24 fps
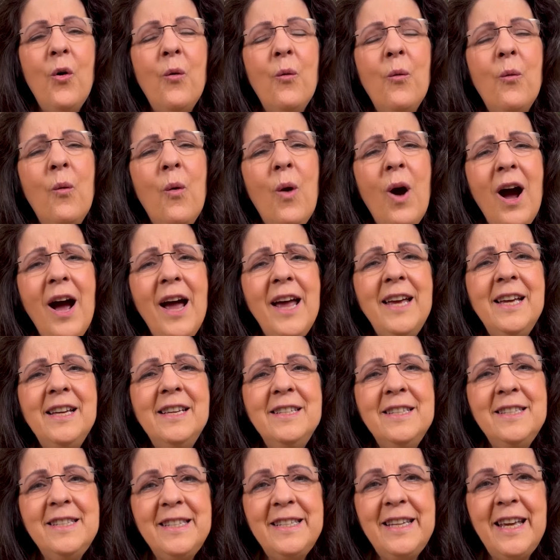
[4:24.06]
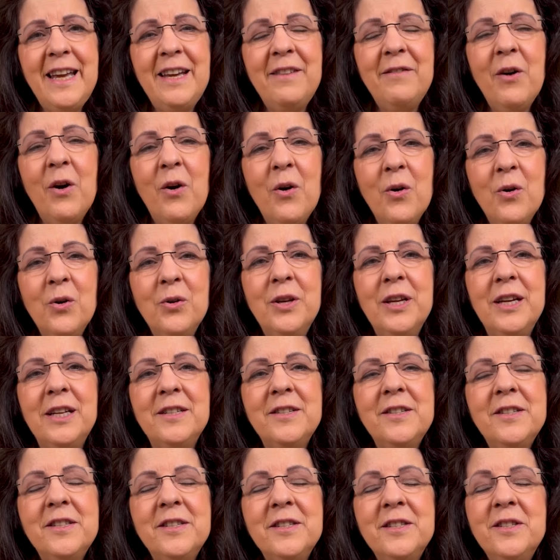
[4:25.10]
Why is Dave holding
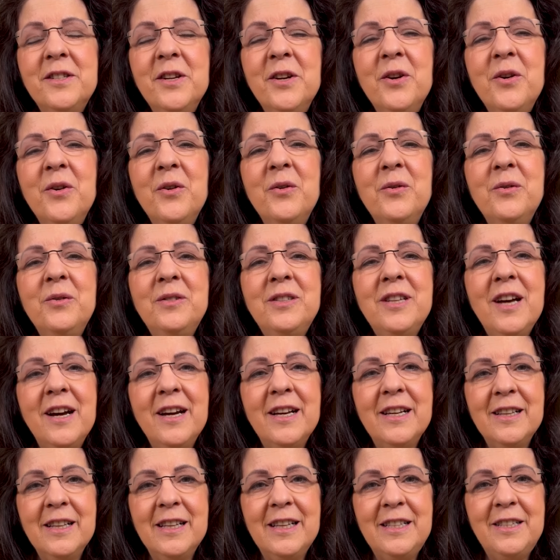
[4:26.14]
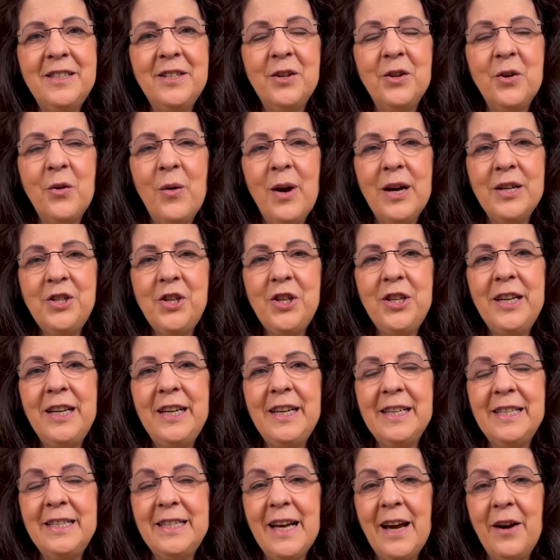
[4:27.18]
so tightly to questioning
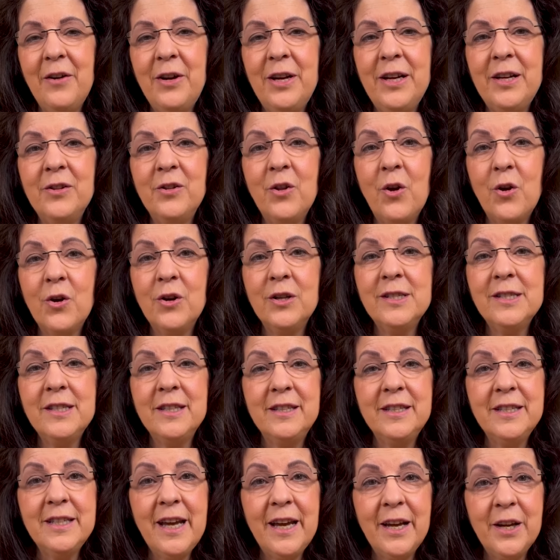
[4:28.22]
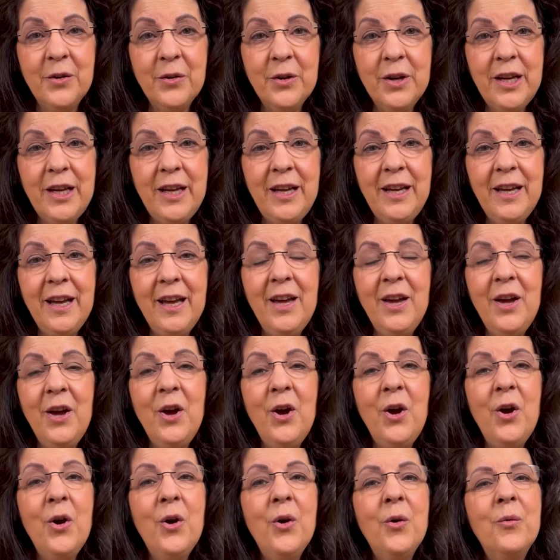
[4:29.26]
and doubting Lauren's integrity
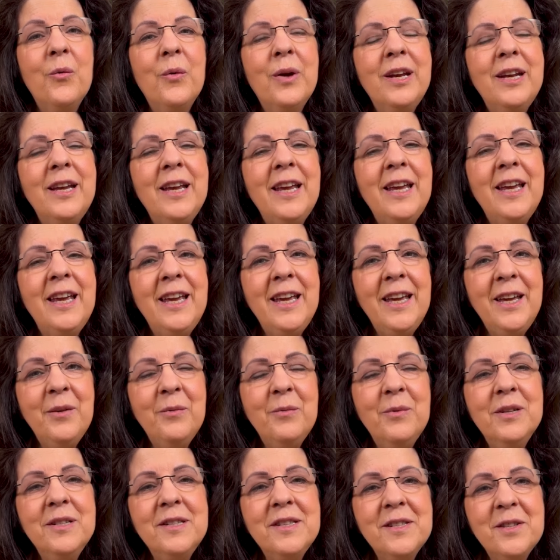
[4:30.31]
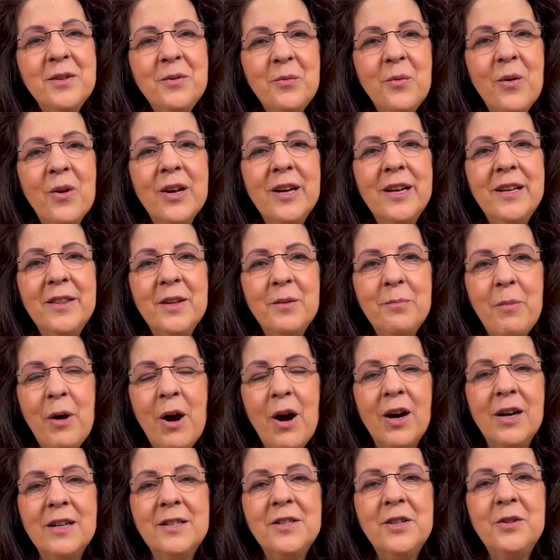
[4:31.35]
when he was the one in the
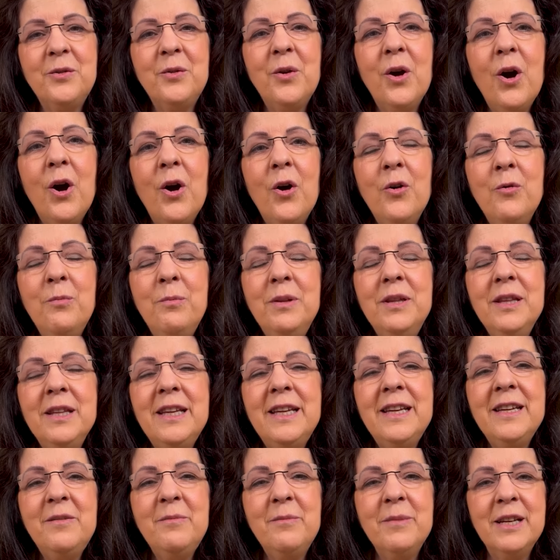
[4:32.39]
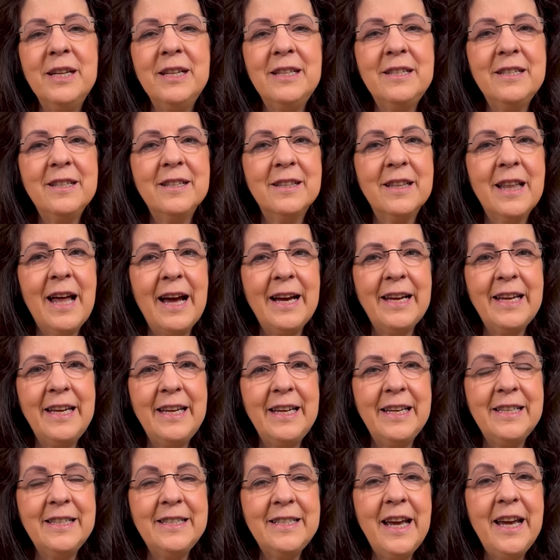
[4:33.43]
pods who openly admitted to
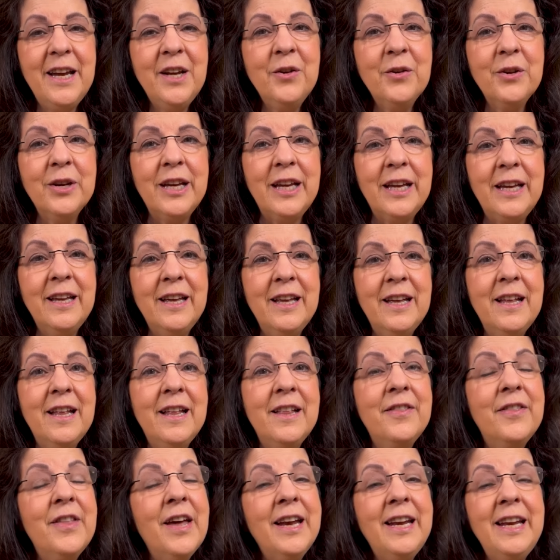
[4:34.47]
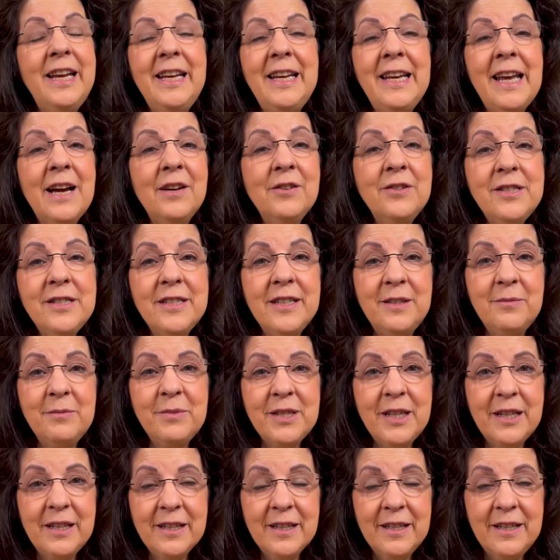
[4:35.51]
lacking integrity that he now seems
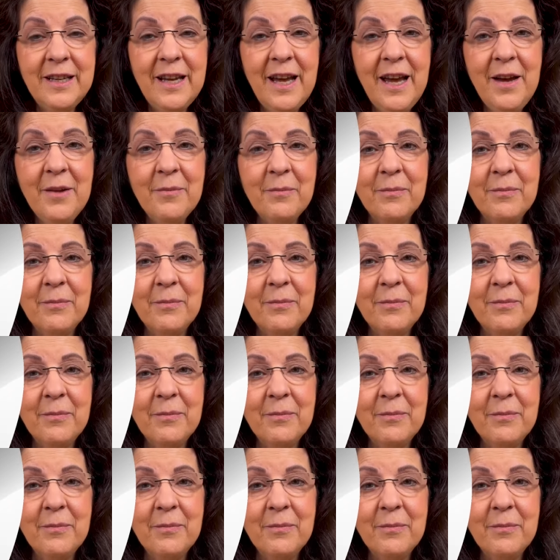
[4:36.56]
to condemn?